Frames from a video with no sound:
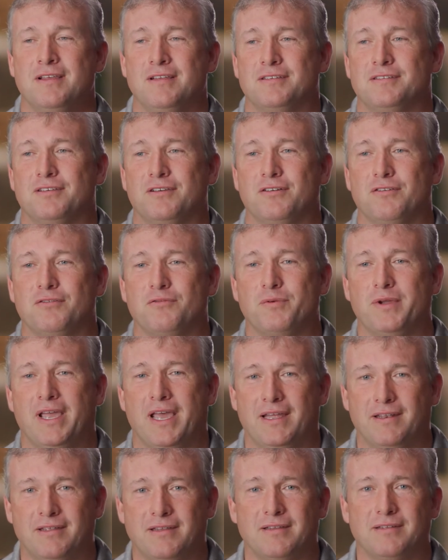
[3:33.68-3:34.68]
So we
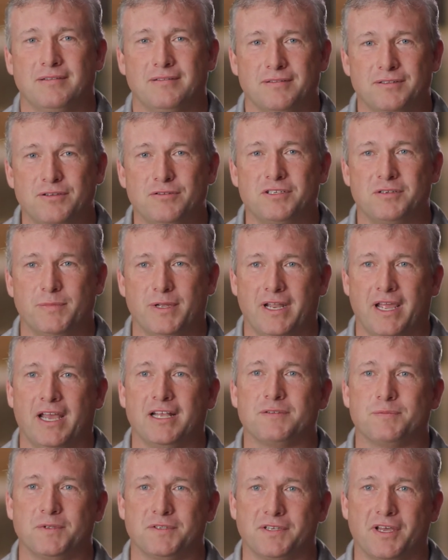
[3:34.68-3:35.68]
had to do some
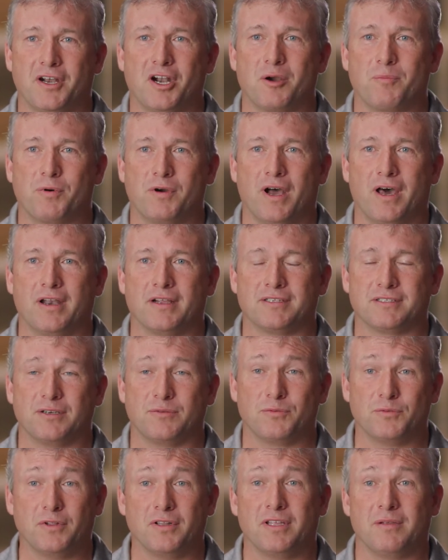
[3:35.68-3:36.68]
enhancements on our products to
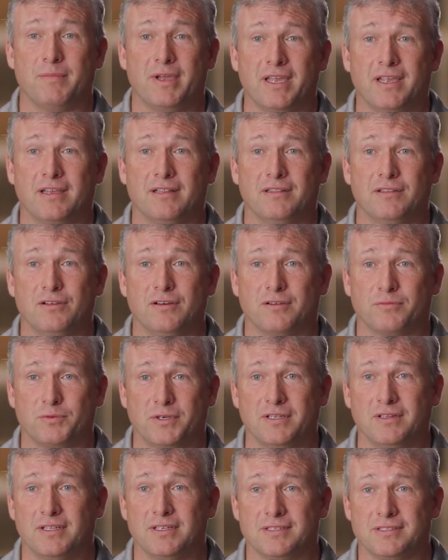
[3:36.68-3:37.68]
really make it look
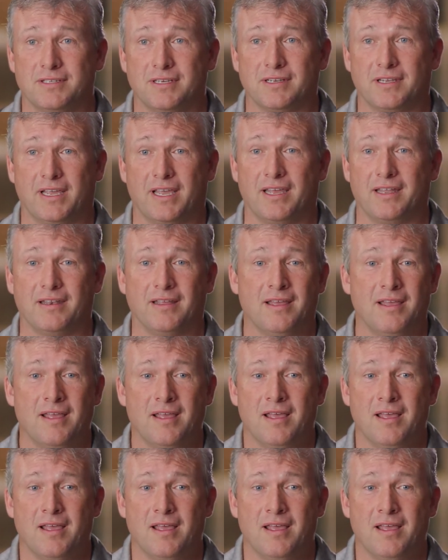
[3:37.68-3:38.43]
realistic and